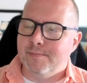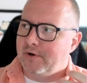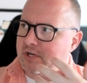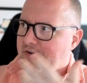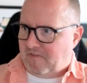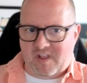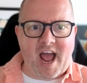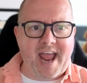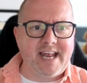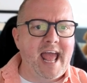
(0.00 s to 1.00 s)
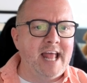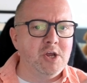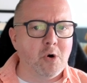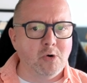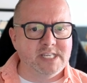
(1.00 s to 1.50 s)
your flight and your
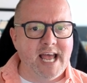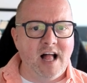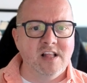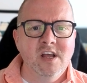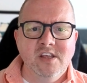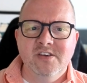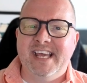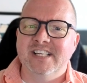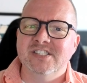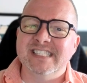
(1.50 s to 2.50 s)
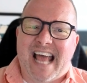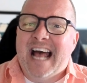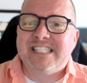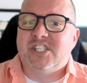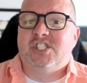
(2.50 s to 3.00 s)
hotel, you can just ask
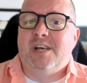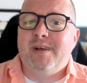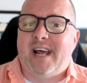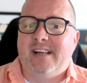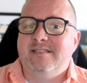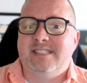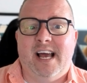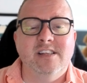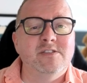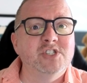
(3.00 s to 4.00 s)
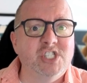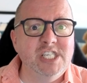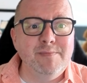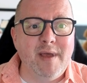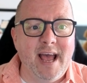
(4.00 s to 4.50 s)
Gemini to scan your
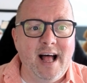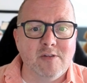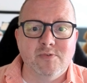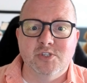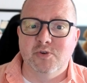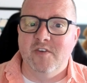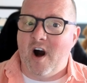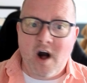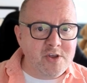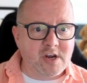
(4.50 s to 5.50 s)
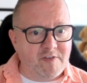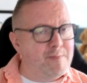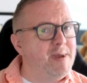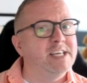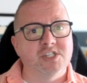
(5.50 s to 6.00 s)
Gmail, retrieve all your
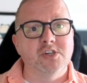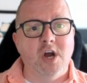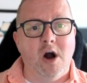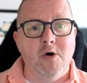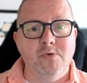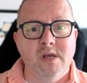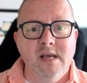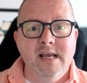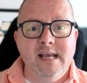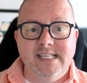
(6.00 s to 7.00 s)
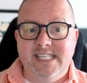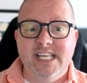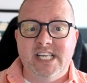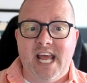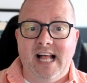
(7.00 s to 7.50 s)
confirmation code,
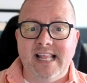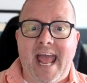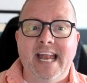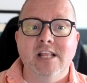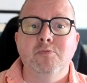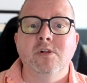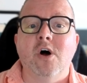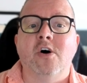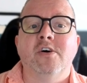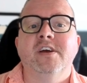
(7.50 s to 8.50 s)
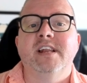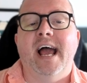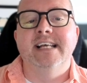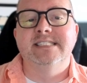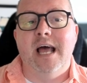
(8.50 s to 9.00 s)
detail, and it will organize
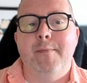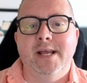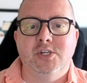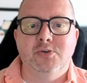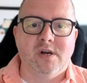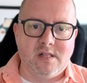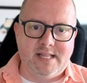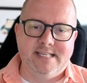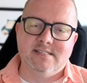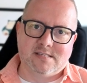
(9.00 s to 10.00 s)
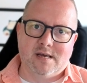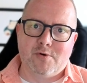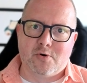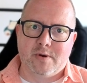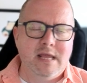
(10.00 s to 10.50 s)
them into a clean
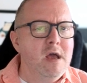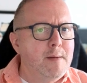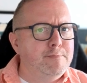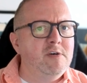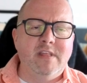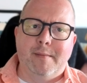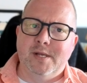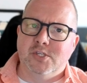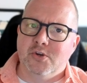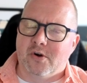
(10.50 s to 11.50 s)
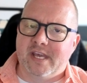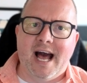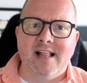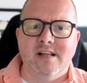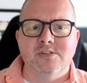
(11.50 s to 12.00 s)
summary, move them into your
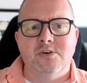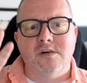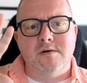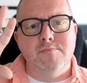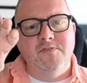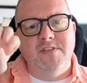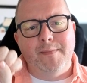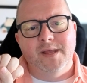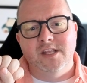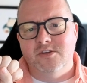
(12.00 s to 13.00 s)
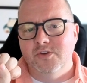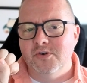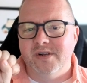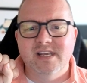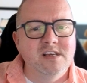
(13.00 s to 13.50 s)
calendar, move them into your
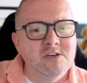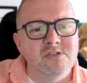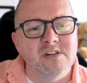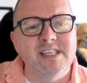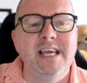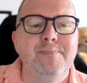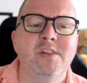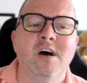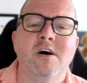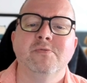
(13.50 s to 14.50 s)
Google Keep note.